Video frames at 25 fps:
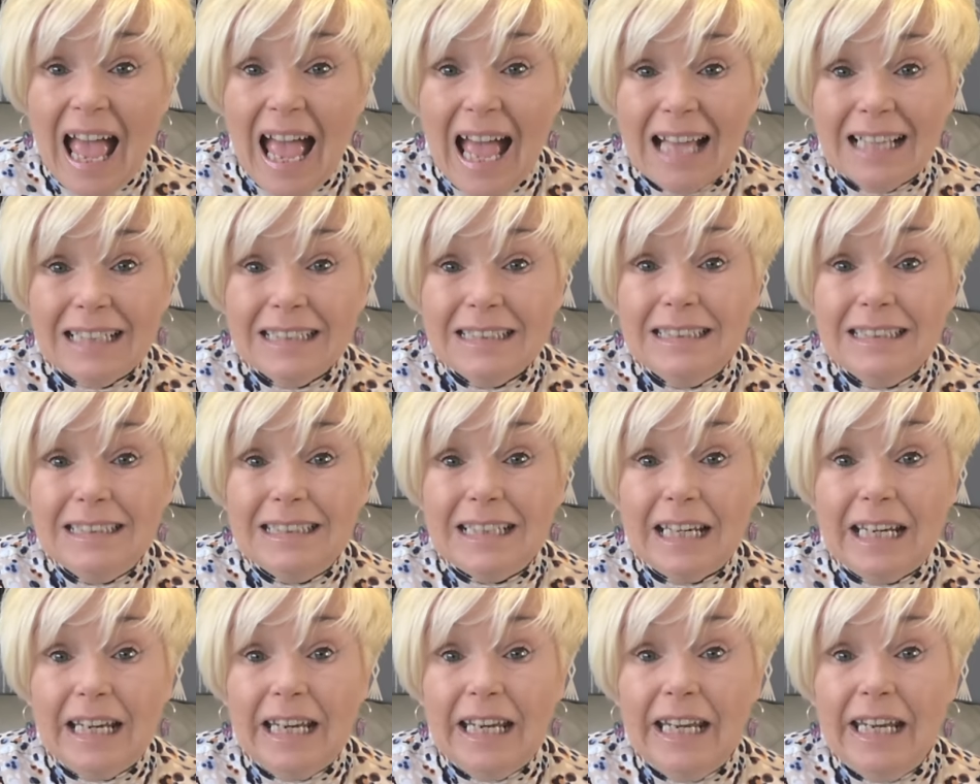
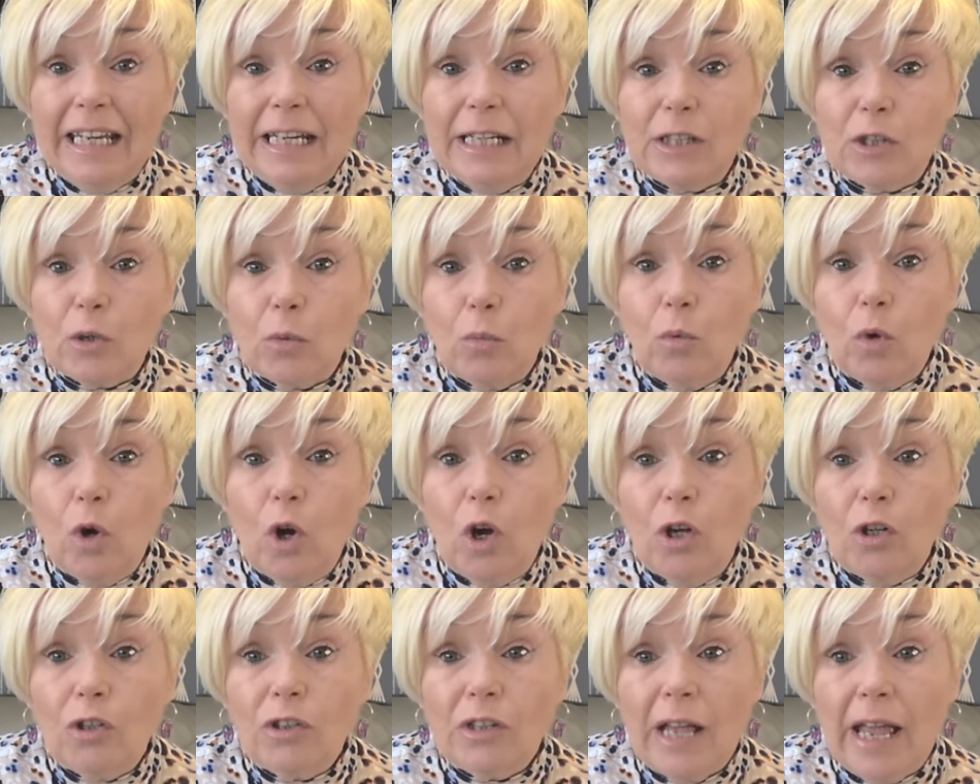And it
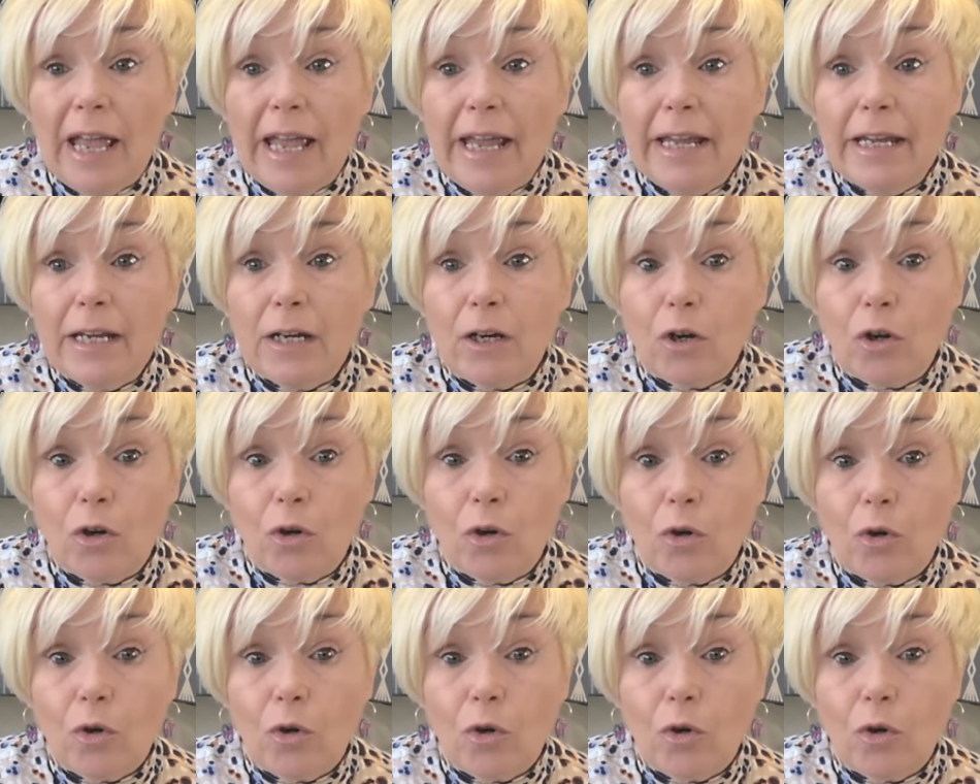was a